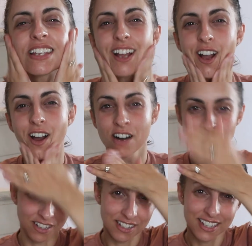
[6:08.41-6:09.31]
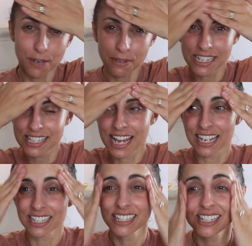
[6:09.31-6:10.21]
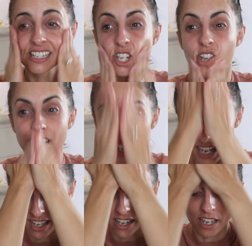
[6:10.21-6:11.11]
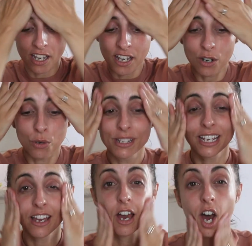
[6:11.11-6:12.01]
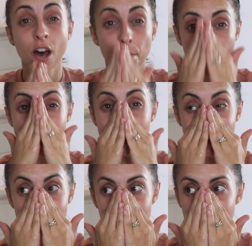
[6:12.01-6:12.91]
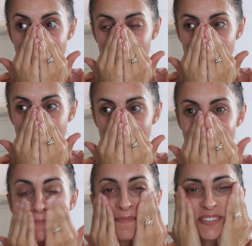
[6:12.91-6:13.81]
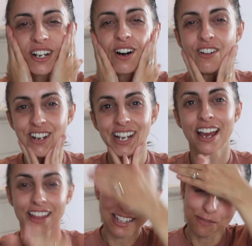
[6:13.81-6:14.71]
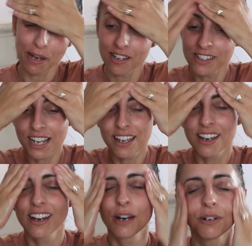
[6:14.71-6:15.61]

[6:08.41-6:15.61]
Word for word: like a garden. Does that make sense? Like a almost like a herb garden. Oh, I really like that smell. It's like a herb